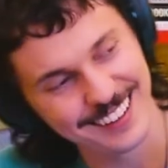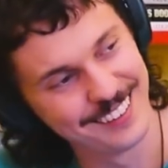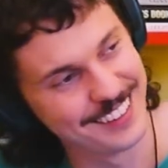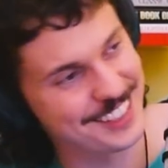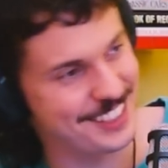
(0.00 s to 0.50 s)

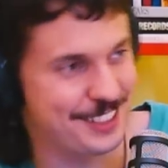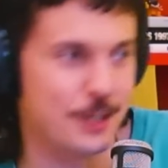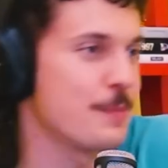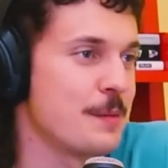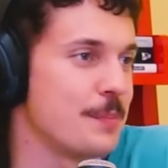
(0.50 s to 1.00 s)
a
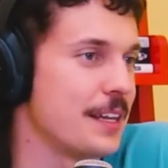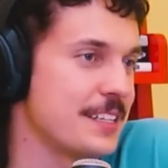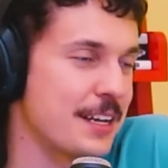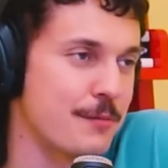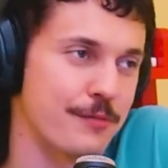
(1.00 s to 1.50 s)
stupid bit
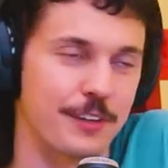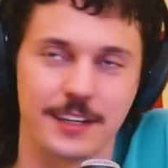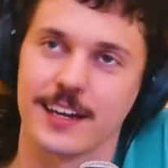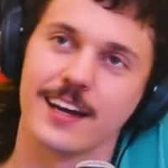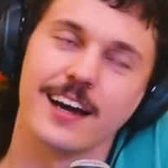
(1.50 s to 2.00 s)
that's not even
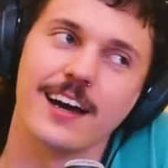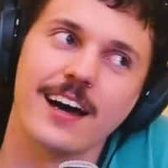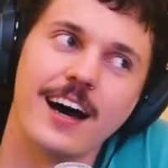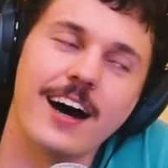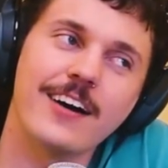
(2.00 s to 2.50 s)
funny.
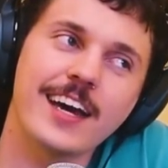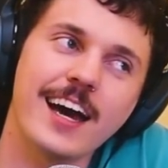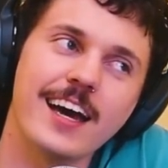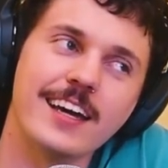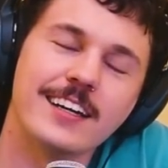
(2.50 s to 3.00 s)

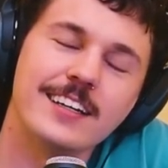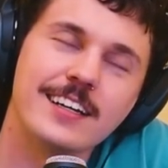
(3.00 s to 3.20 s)
Okay.